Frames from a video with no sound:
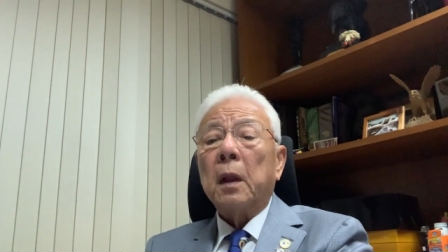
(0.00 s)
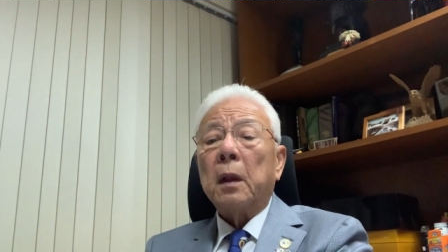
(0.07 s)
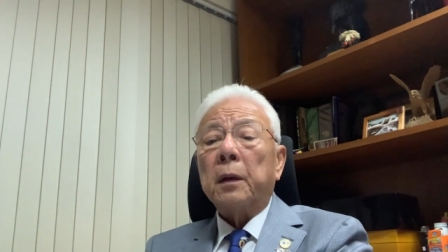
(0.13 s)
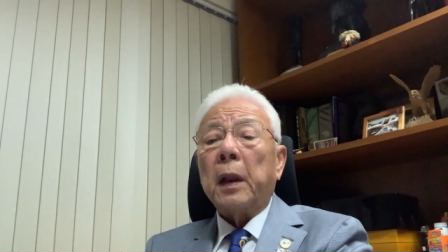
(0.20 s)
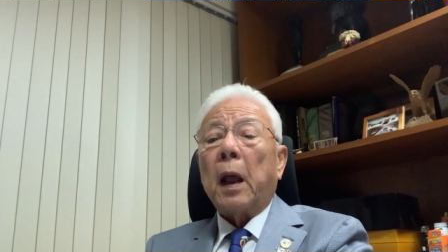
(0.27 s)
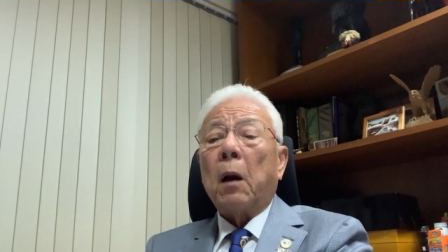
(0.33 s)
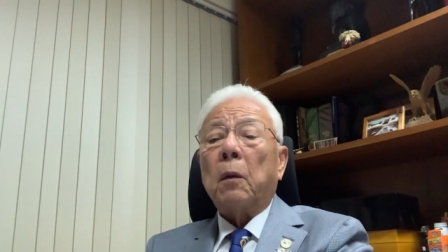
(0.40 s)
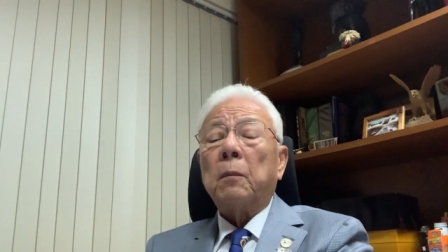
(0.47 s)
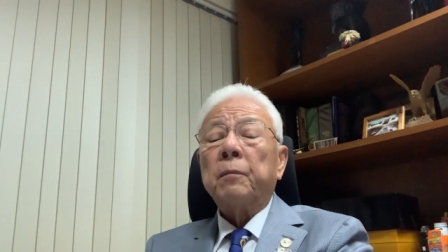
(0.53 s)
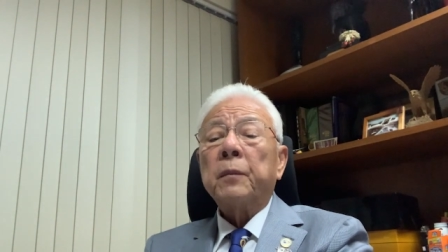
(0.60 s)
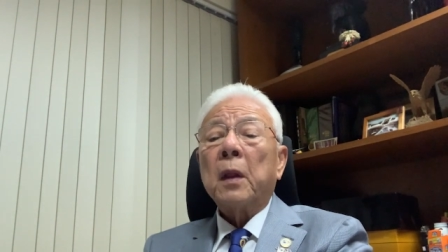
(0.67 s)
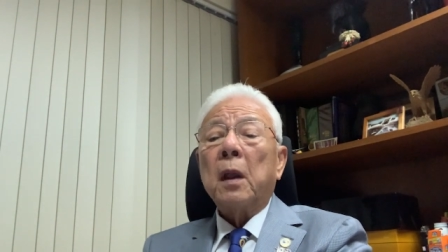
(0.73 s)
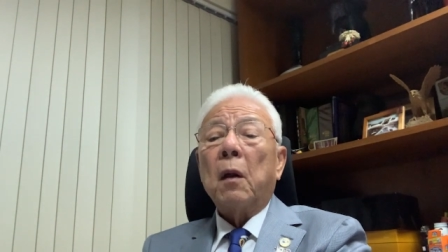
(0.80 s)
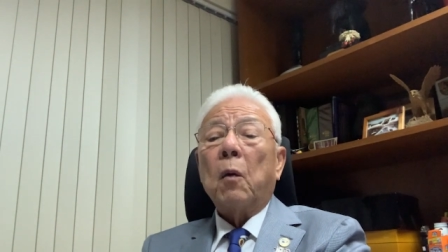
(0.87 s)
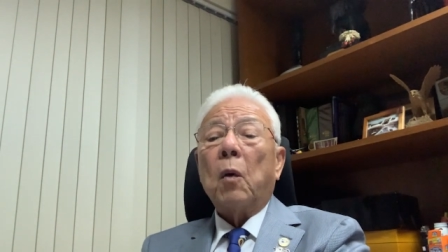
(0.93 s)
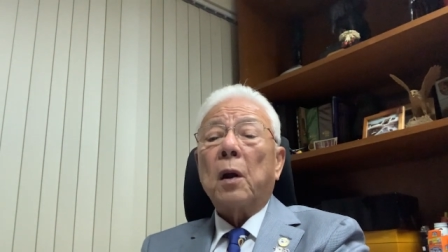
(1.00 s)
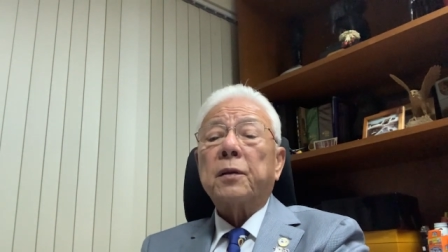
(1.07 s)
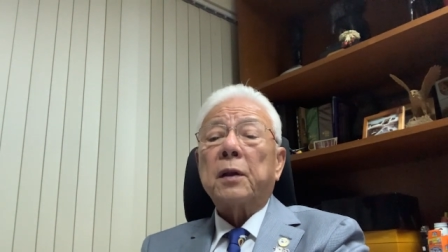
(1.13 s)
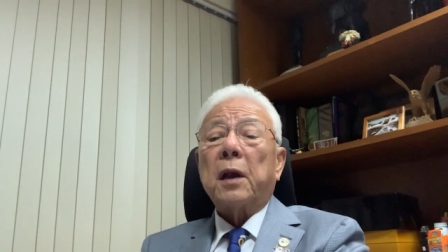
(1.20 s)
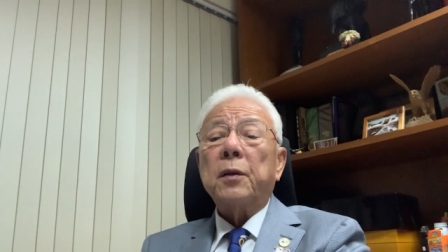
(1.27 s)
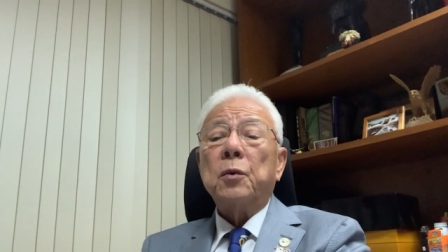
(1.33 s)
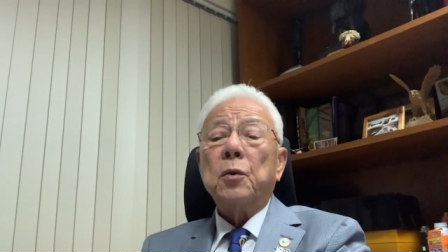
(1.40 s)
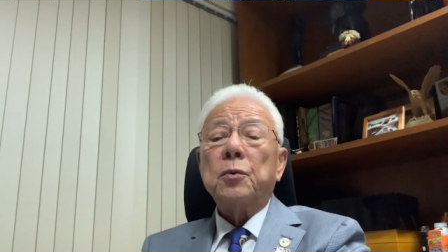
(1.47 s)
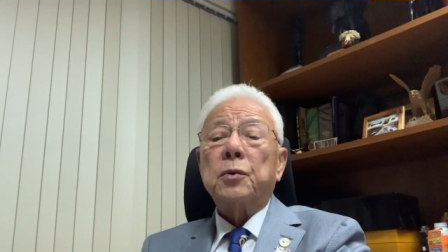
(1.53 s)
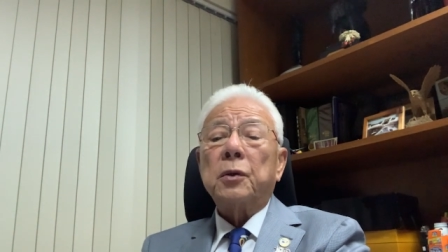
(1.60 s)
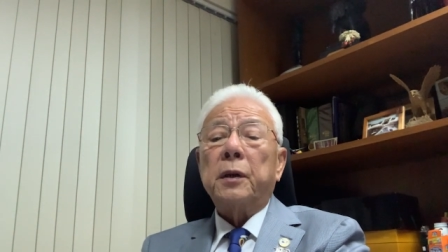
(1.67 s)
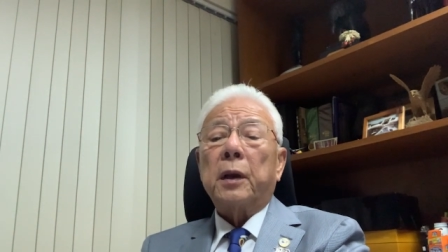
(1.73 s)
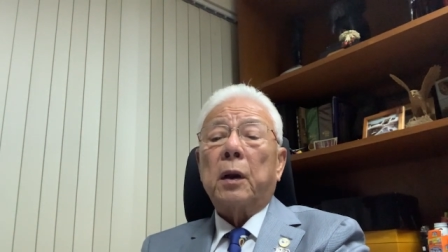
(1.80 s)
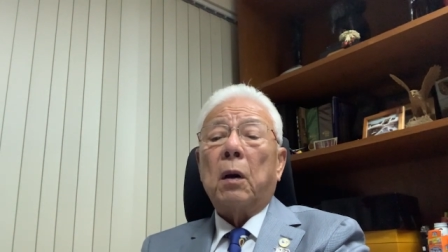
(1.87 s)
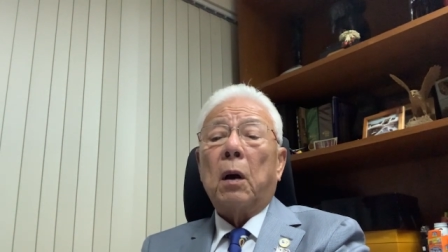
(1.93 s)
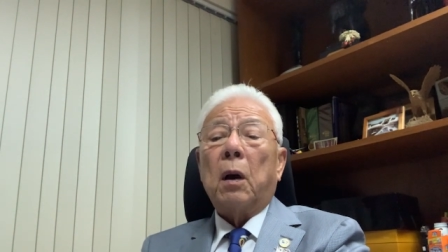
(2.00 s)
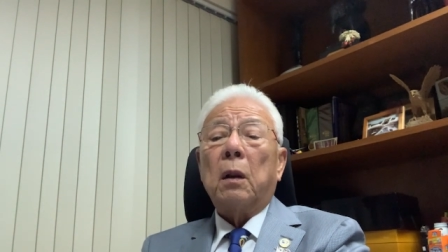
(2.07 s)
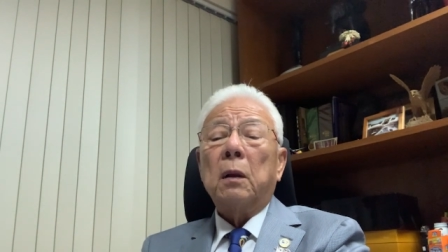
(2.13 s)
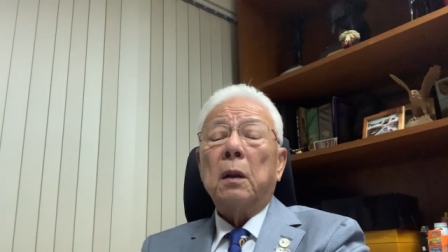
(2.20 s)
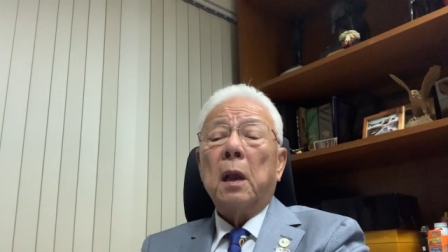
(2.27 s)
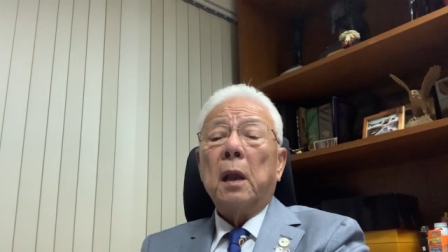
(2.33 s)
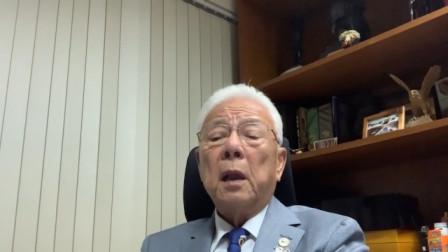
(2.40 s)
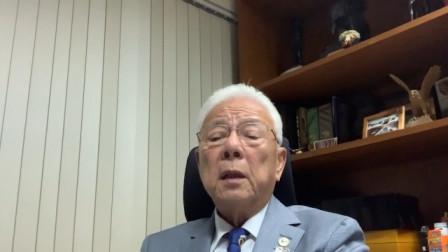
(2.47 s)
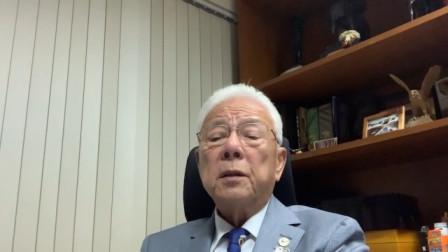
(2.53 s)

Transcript: Now, what I usually call